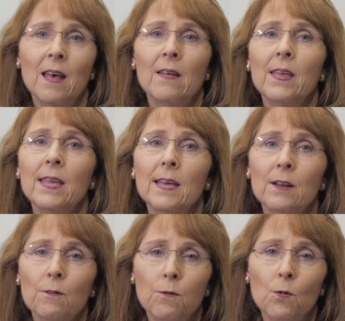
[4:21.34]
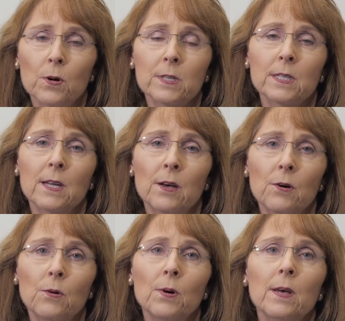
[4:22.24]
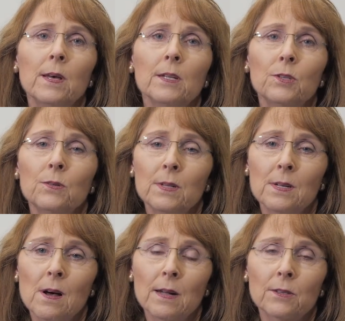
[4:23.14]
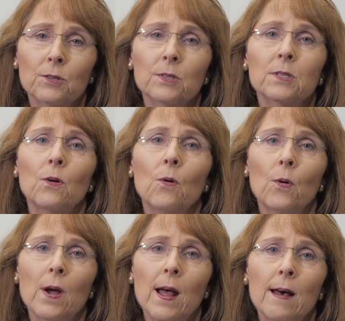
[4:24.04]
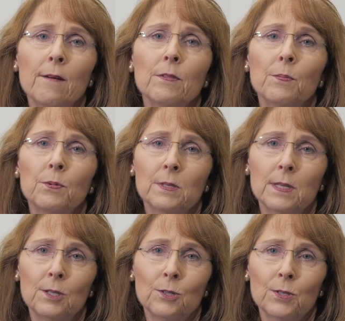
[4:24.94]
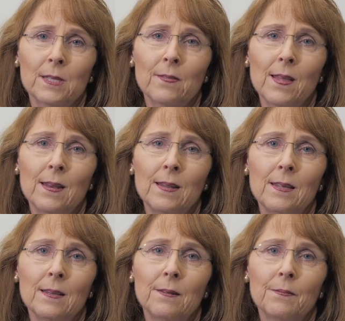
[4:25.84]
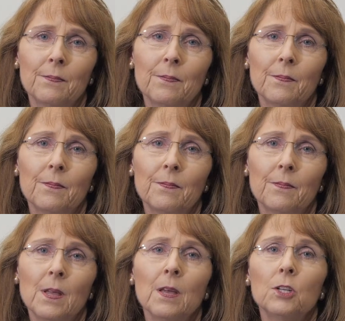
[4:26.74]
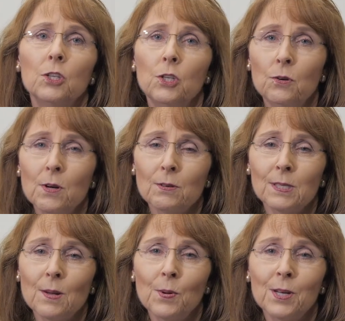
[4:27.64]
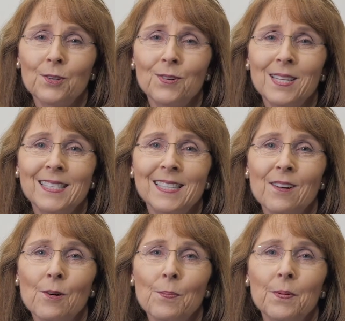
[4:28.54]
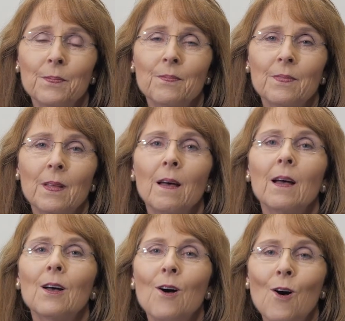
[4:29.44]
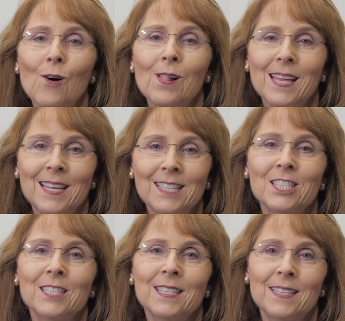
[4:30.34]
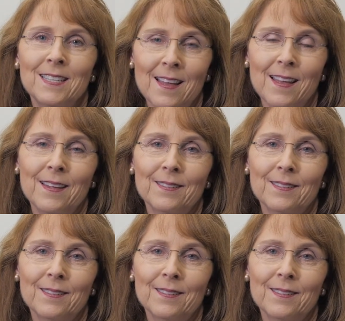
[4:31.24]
They can't afford to go to the doctors or have the procedures that they need. Do you know someone who needs help? Call AGED today.